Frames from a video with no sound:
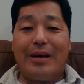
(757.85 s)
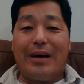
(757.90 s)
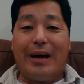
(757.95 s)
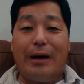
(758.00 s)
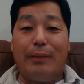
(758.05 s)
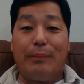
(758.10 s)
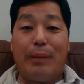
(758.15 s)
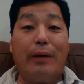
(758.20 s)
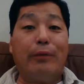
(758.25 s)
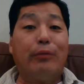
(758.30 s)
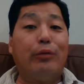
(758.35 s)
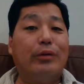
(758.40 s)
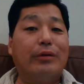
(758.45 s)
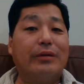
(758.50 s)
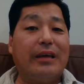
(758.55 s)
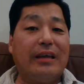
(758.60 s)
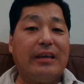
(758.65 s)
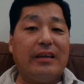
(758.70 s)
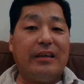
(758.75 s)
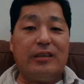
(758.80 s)
I will
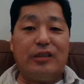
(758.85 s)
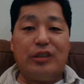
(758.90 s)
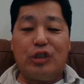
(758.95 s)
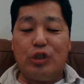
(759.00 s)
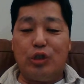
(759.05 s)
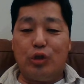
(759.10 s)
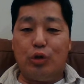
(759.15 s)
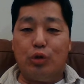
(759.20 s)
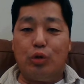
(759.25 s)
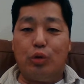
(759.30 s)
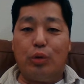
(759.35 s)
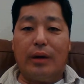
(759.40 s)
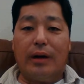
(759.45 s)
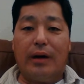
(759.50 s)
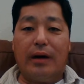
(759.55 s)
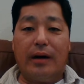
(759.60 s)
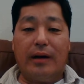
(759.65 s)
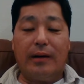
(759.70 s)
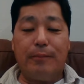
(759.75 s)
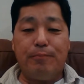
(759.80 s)
get into
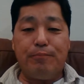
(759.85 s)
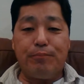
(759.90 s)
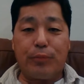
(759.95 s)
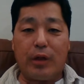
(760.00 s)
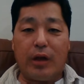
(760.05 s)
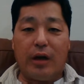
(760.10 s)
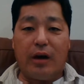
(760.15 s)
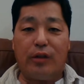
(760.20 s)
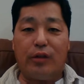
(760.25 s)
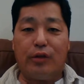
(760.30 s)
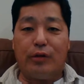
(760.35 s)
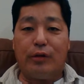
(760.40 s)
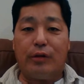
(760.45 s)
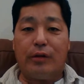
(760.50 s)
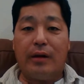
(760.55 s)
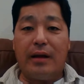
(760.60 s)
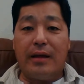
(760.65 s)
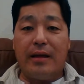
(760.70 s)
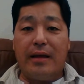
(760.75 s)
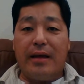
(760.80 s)

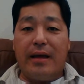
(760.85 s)
other